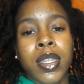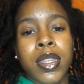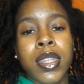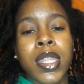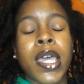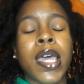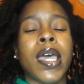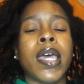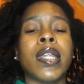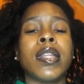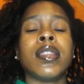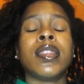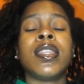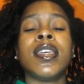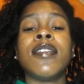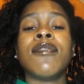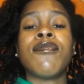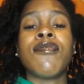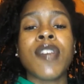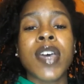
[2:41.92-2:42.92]
that
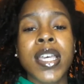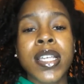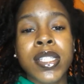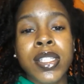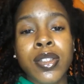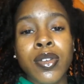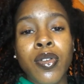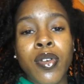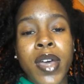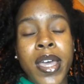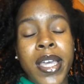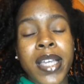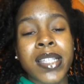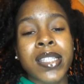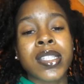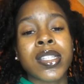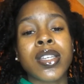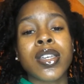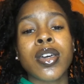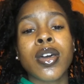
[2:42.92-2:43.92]
the vessel
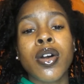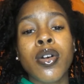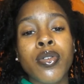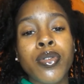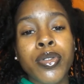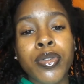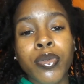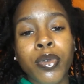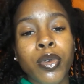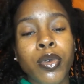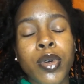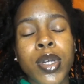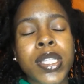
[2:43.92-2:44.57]
has to go through.